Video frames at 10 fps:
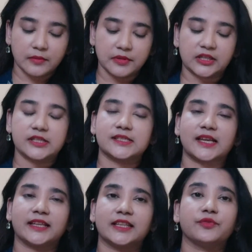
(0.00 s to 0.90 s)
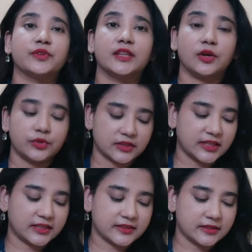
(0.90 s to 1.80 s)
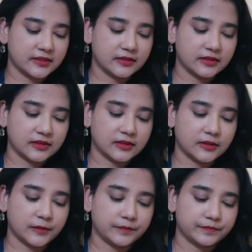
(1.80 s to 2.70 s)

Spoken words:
because I think without that oh